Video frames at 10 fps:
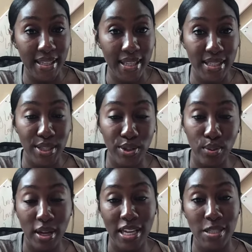This is you
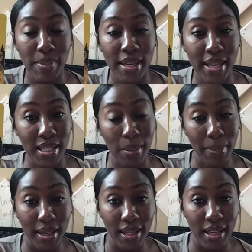guys being
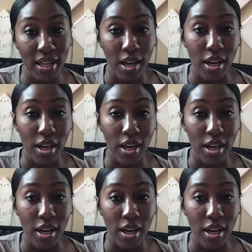independent.